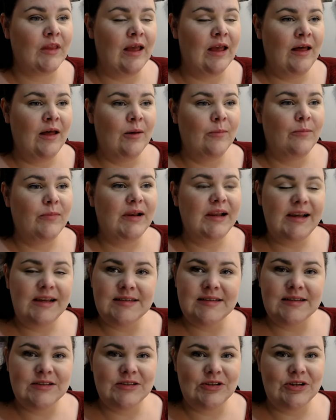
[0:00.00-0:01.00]
Please
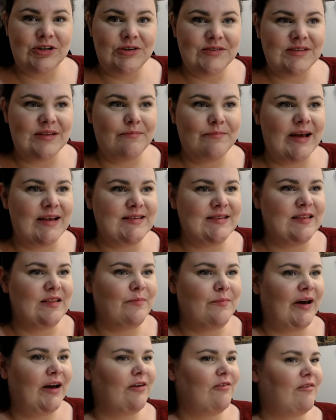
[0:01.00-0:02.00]
excuse the mess in the
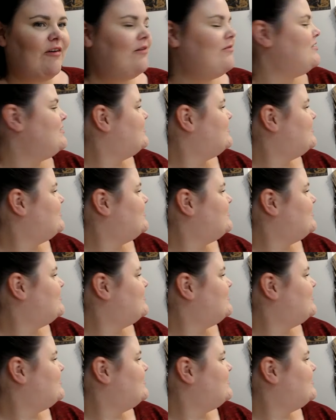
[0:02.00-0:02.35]
background. It's not